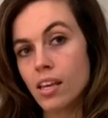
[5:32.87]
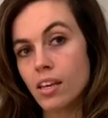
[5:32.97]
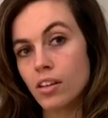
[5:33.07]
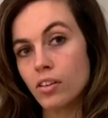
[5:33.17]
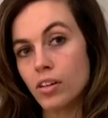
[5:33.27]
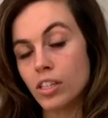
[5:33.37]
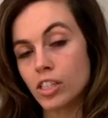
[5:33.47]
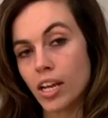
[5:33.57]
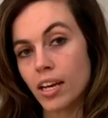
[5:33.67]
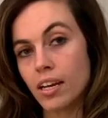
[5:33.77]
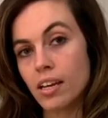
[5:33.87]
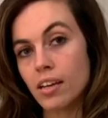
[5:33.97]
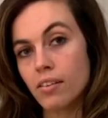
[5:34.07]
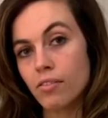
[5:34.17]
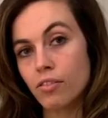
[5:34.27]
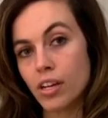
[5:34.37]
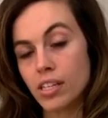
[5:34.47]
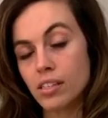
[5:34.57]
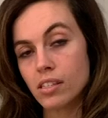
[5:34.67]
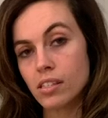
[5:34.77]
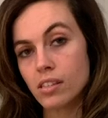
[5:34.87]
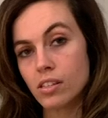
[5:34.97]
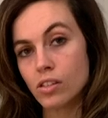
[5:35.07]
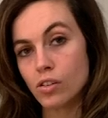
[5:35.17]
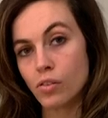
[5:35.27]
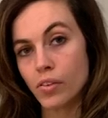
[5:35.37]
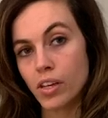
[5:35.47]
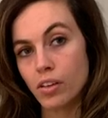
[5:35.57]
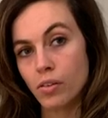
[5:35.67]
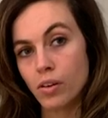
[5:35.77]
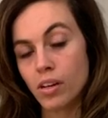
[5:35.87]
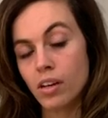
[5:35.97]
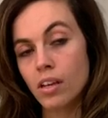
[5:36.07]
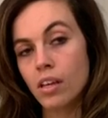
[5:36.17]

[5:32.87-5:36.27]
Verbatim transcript: including China, France, the Soviet Union,